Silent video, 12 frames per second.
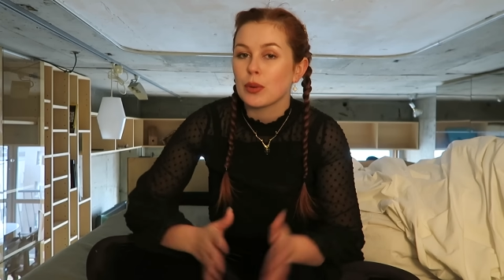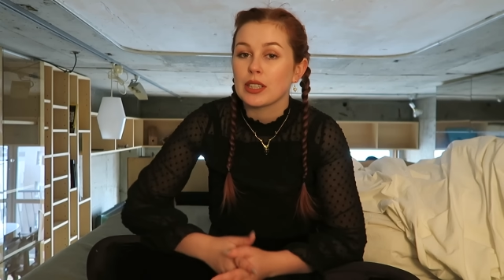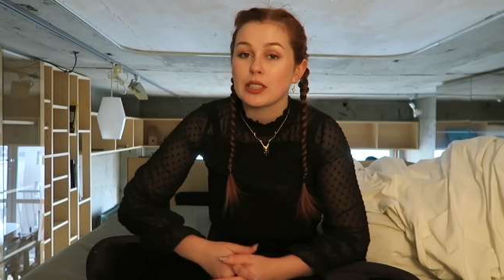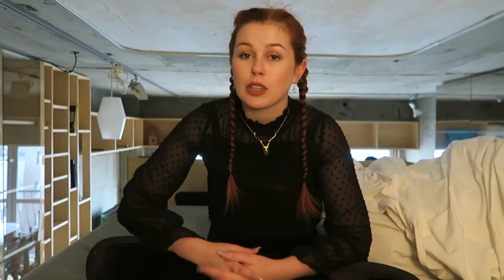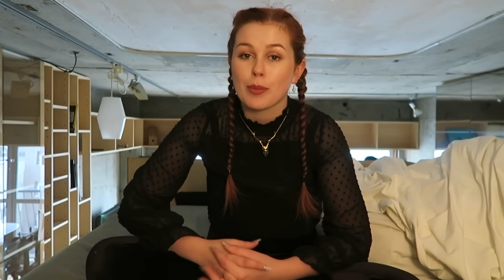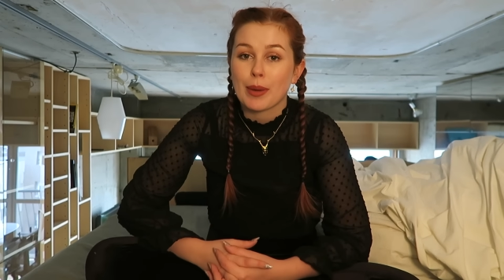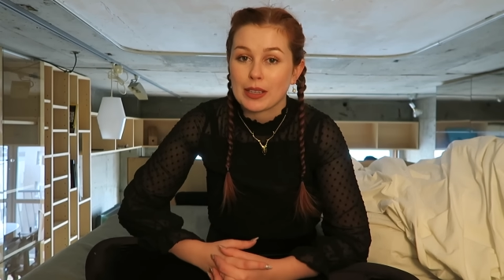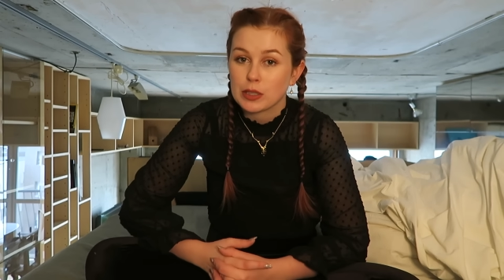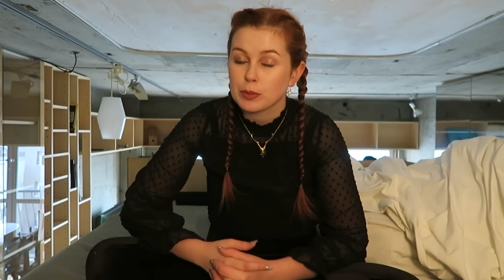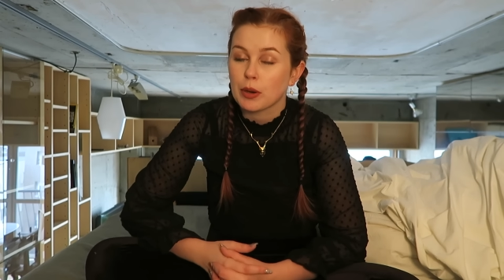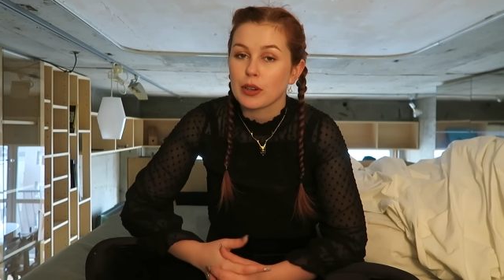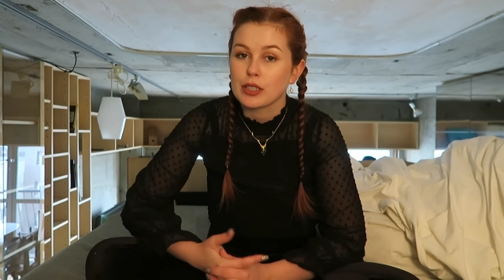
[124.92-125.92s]
we're gonna go back
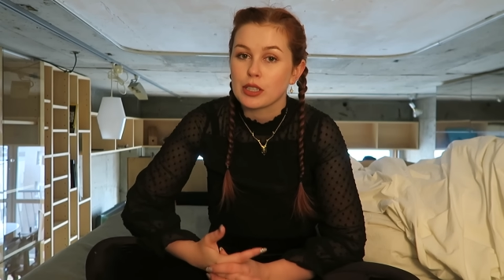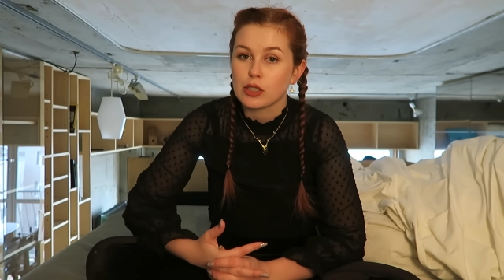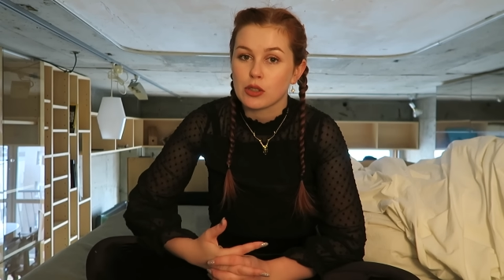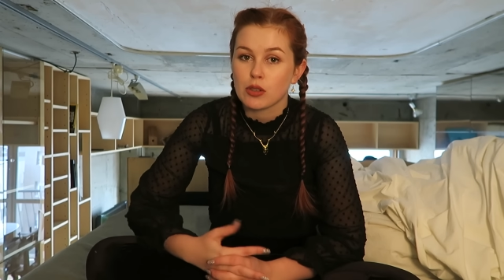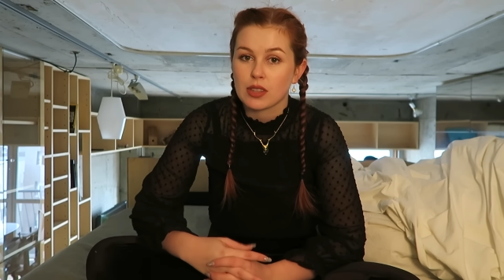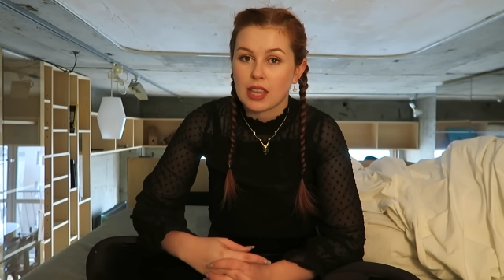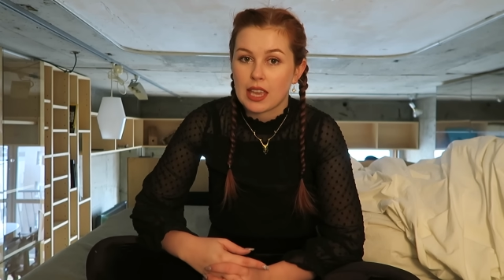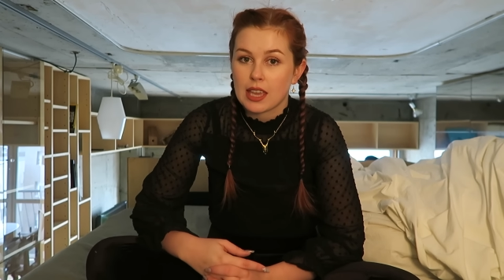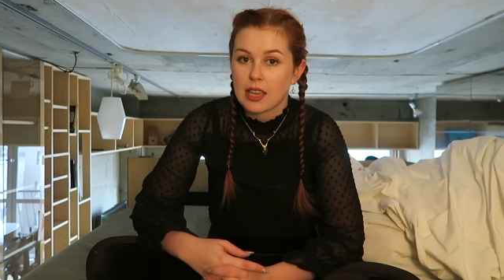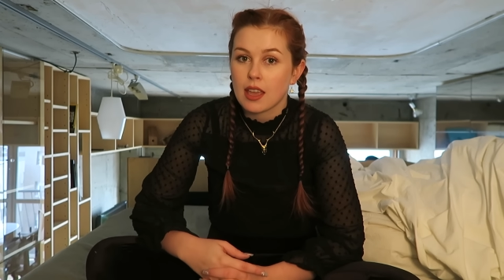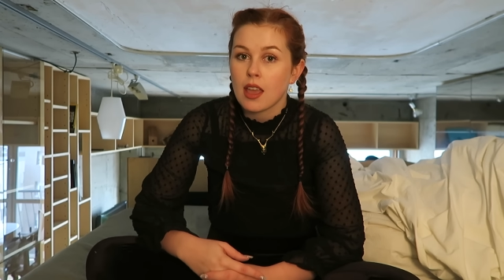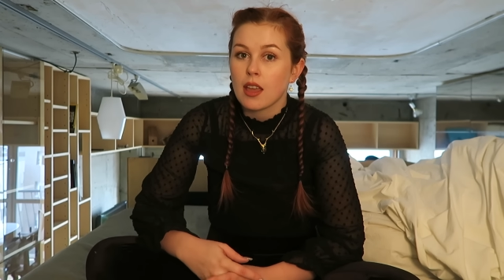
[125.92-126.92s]
tomorrow to shoot
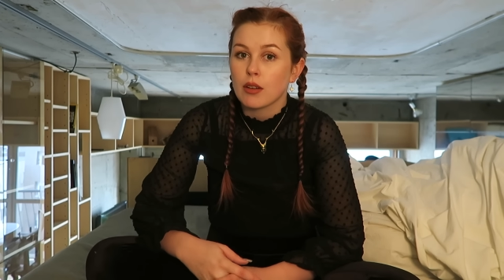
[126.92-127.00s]
there.